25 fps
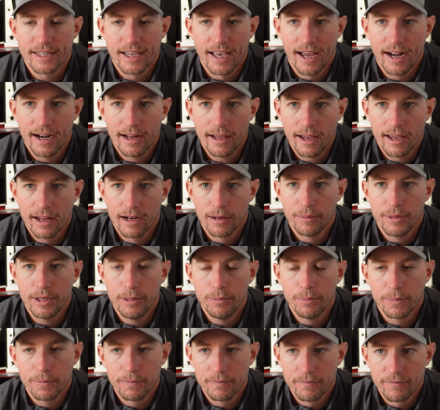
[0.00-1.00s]
kind of going to be
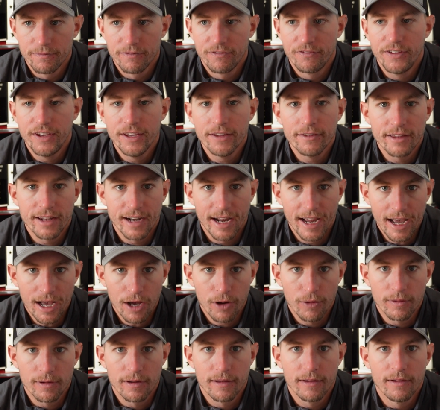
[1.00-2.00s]
feeling
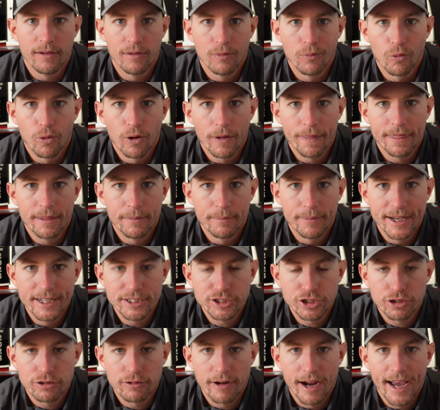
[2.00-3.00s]
out what the
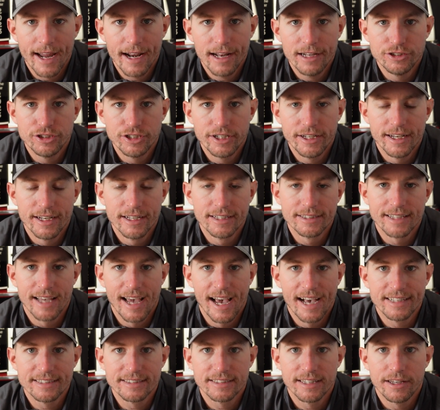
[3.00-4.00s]
best strategy is
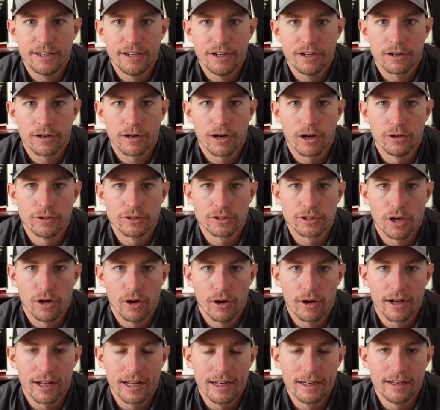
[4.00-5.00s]
as the year goes
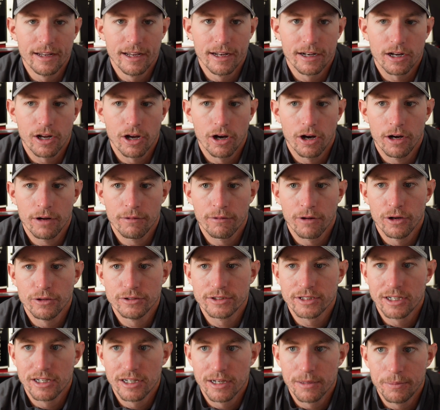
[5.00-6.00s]
on. And Conroe
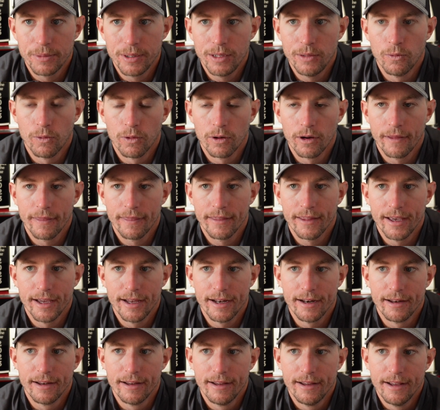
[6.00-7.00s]
is going to be one
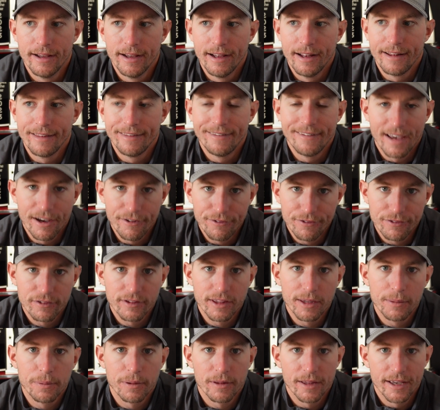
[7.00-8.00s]
that
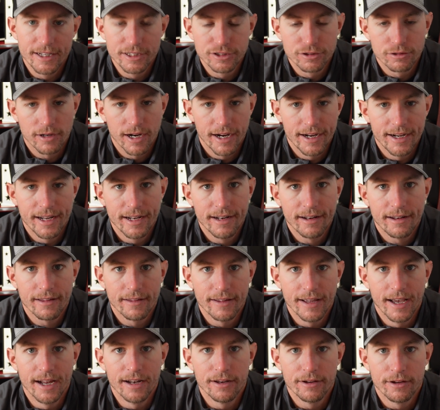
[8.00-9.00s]
definitely plays right into
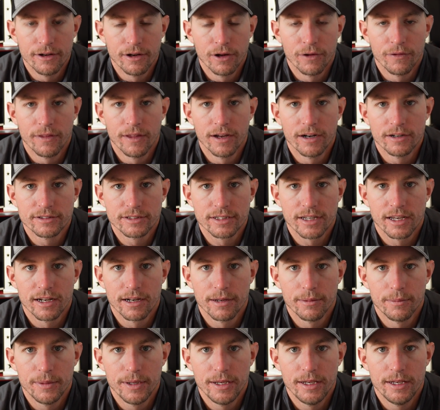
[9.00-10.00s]
that. There's going
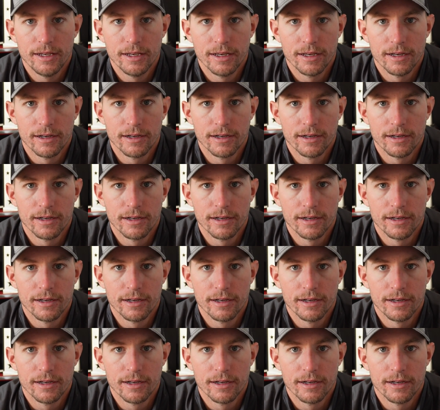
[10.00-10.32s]
to be